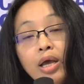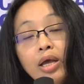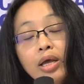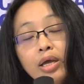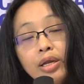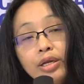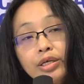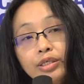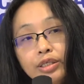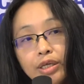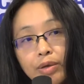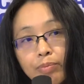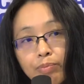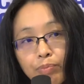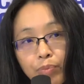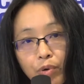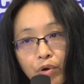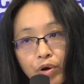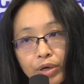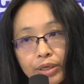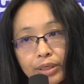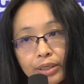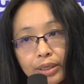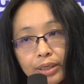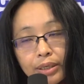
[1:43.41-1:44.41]
it is
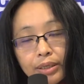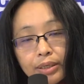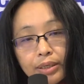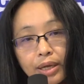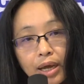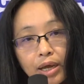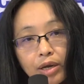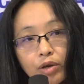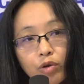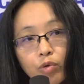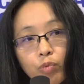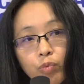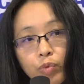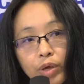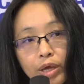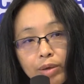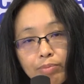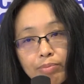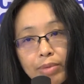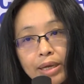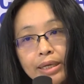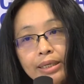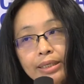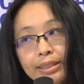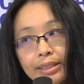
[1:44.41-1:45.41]
important that we
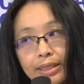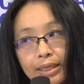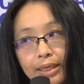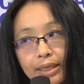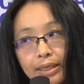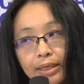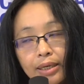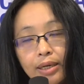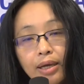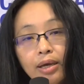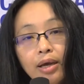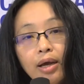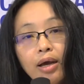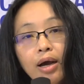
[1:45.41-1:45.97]
maintain